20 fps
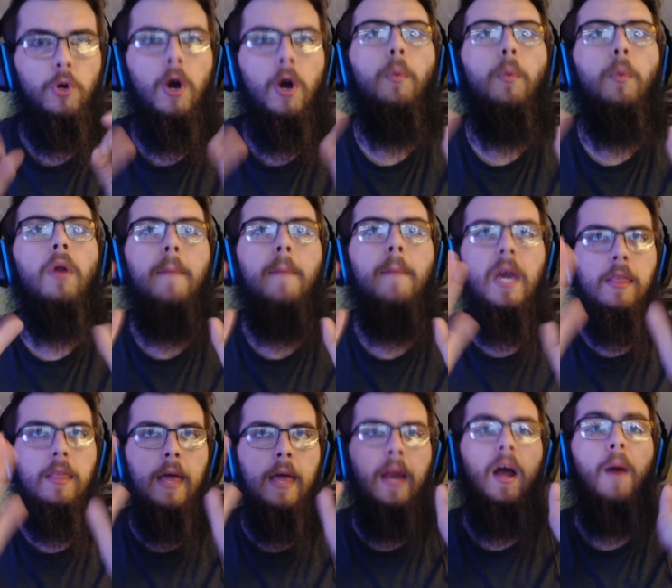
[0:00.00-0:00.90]
I want to make
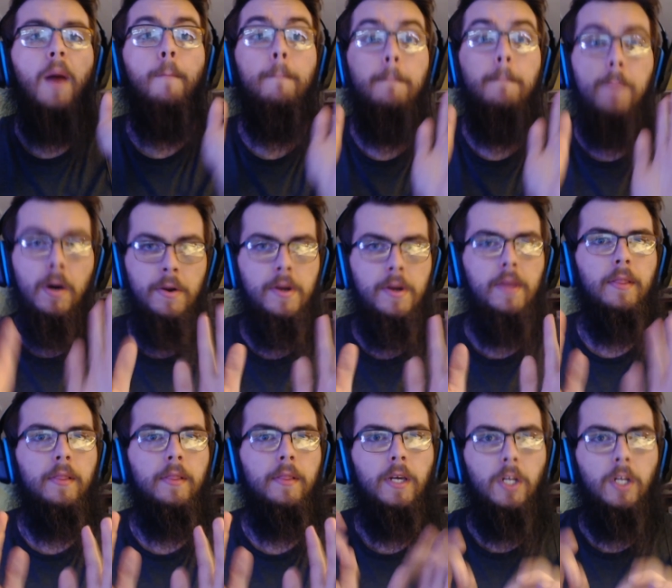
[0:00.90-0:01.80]
that
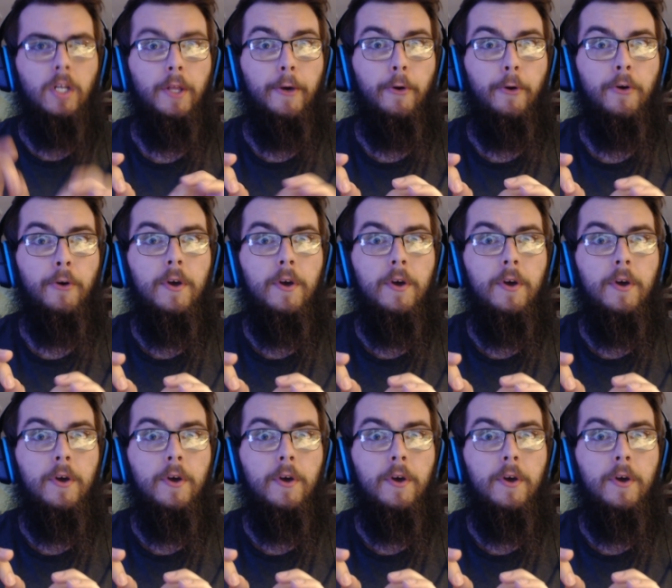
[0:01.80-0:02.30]
abundantly clear.